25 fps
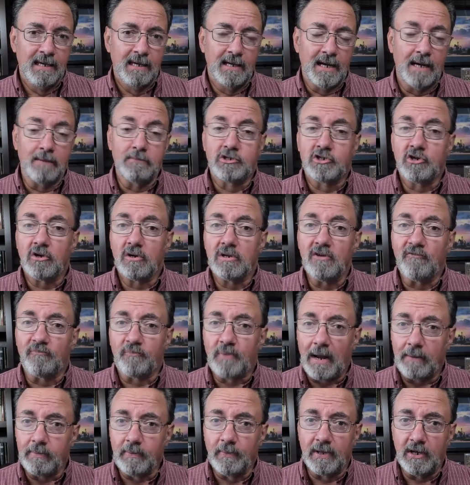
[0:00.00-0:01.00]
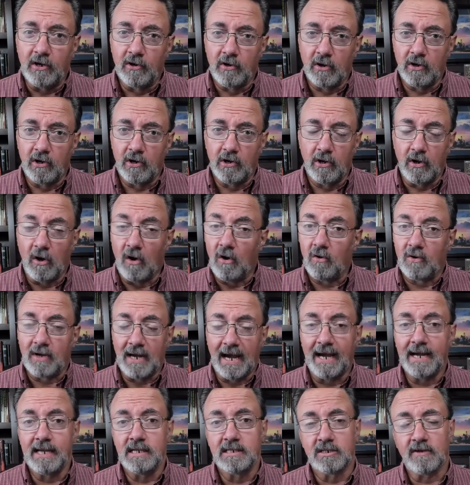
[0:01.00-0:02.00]
I'm sure you've probably heard all
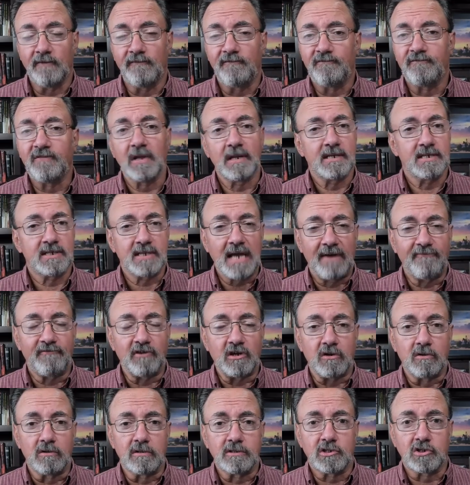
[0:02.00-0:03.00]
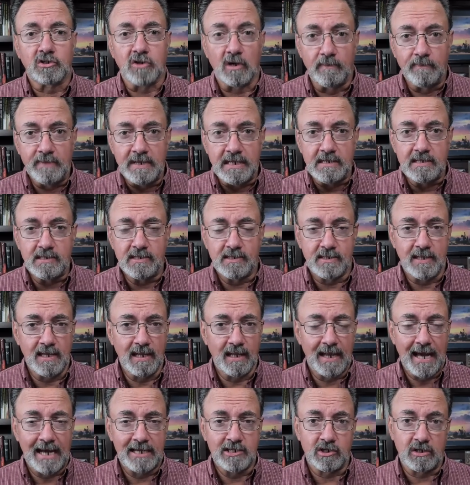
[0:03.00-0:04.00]
kinds of philosophical sermons,
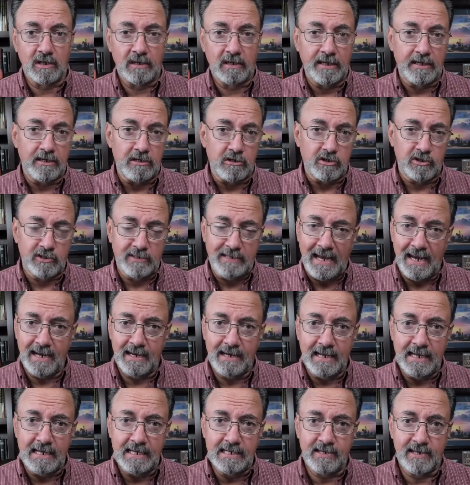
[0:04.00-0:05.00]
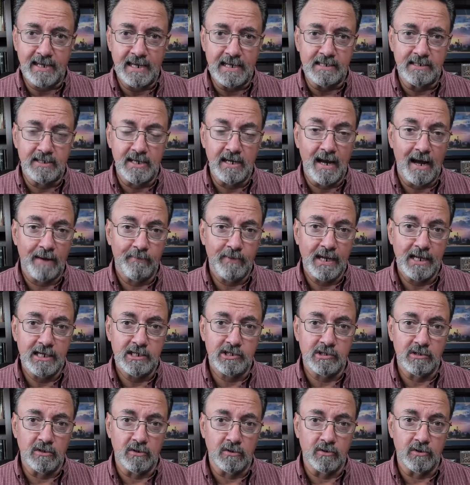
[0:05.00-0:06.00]
theological understandings, and
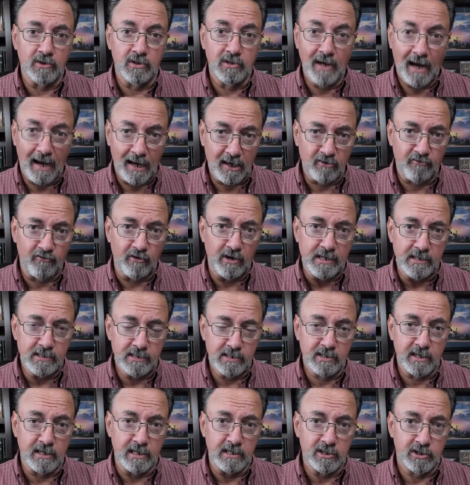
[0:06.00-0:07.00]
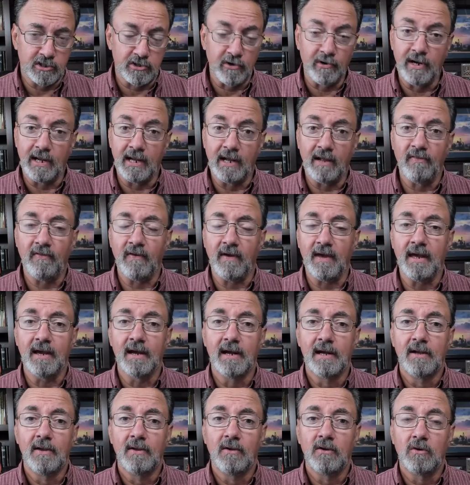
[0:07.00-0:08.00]
denominational doctrines concerning the
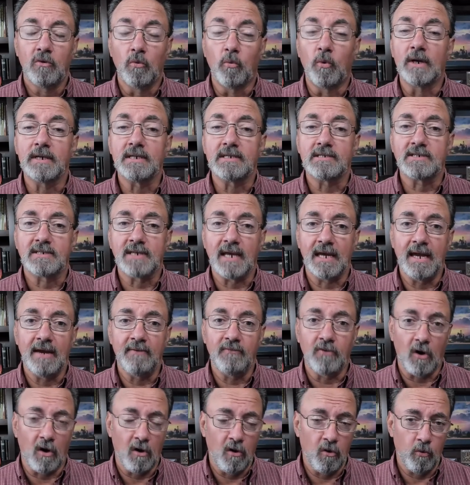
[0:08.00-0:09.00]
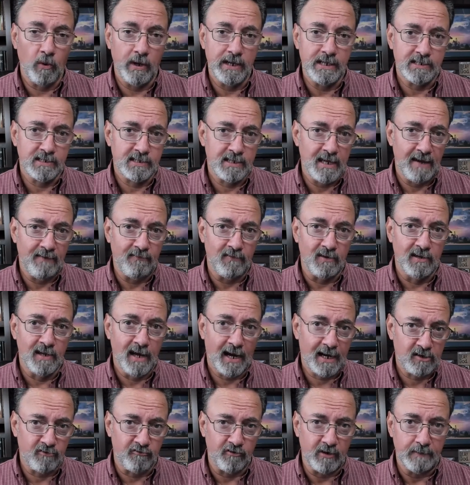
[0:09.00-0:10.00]
once saved, always saved
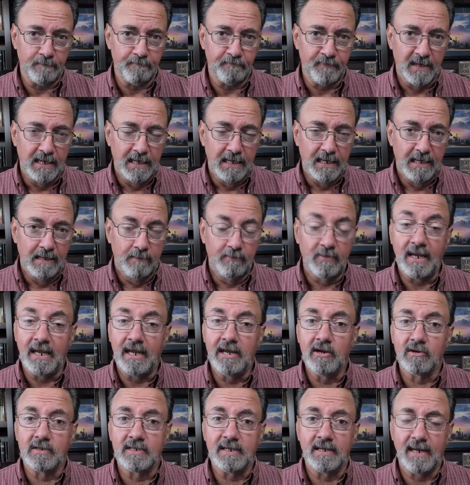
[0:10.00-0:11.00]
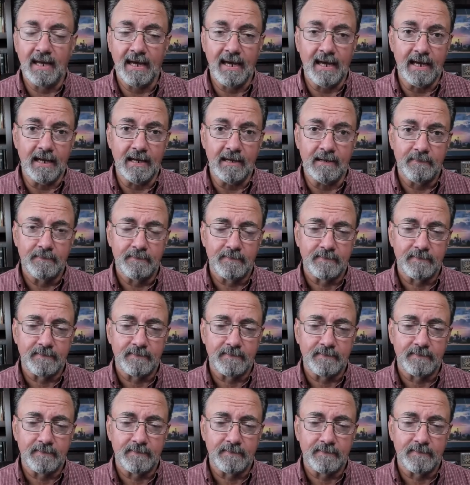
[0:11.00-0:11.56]
doctrine. But here today,